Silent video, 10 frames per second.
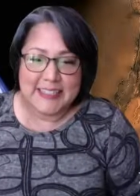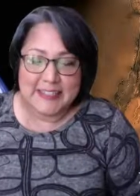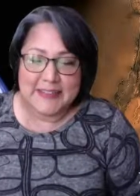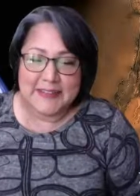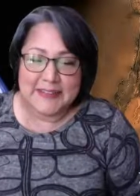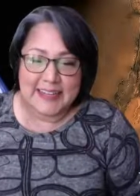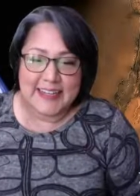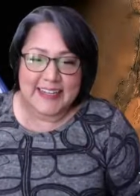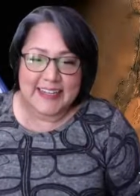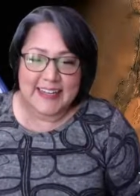
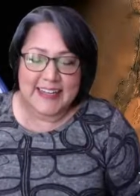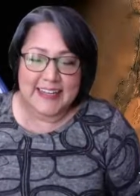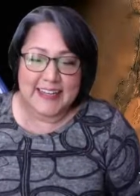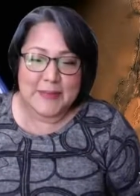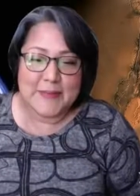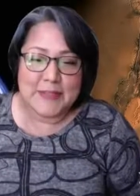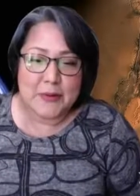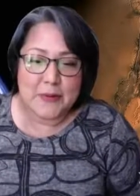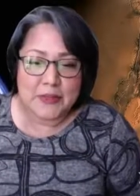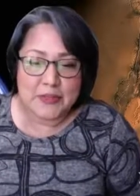Okay.
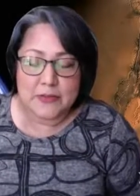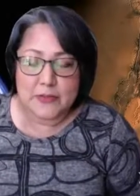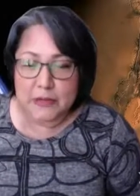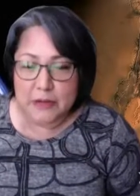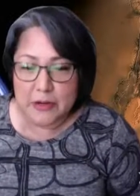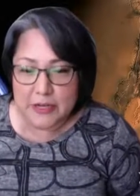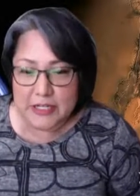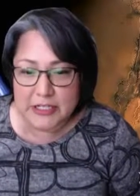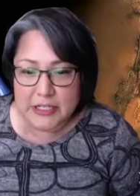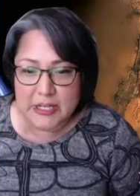So this is a really great
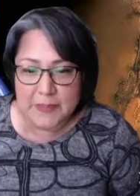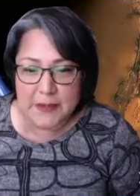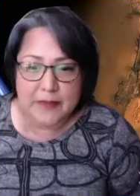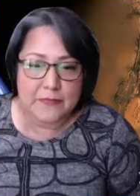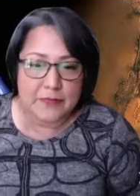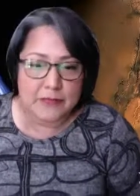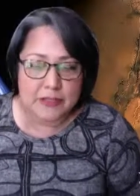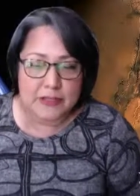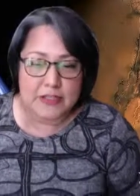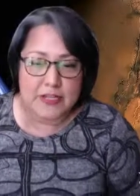question about a
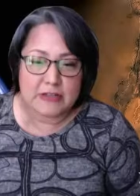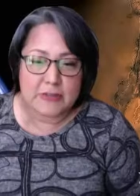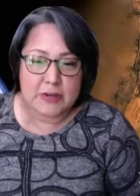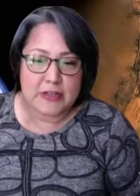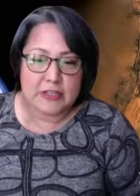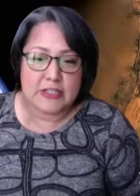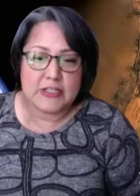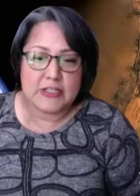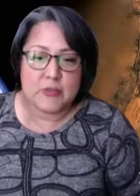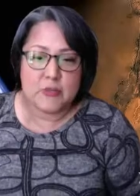future as an
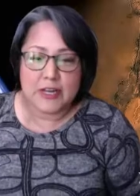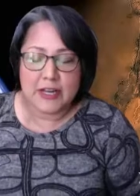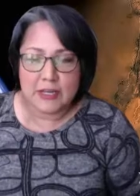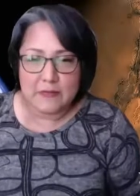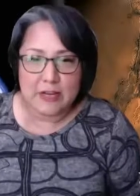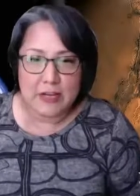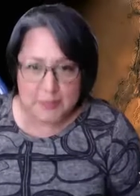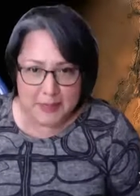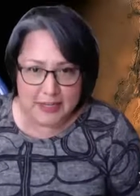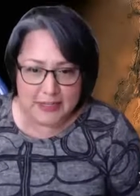astrobiologist. What kind of
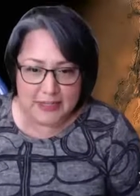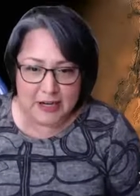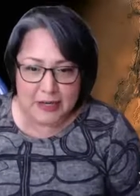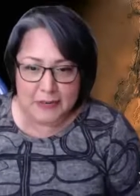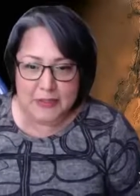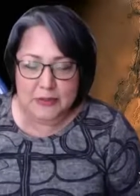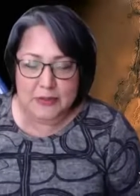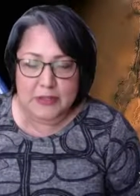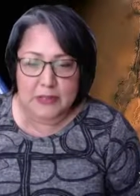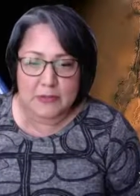companies are you
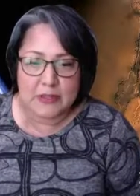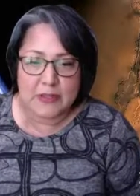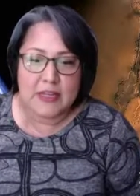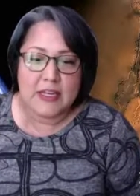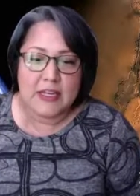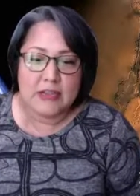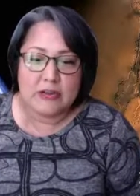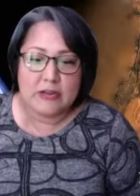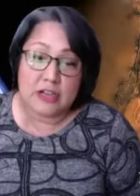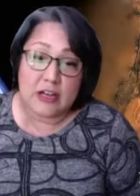associated with in
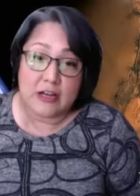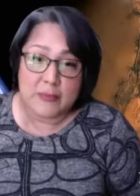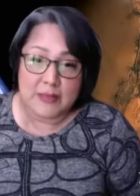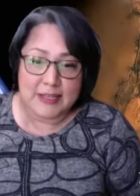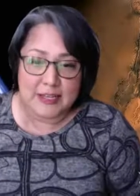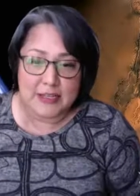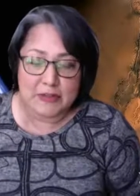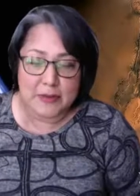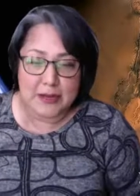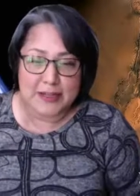your job as an
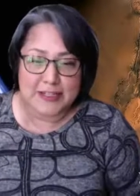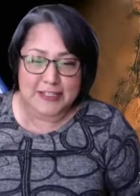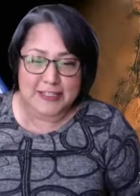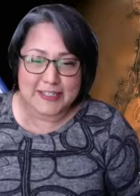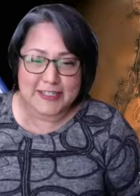astrobiologist?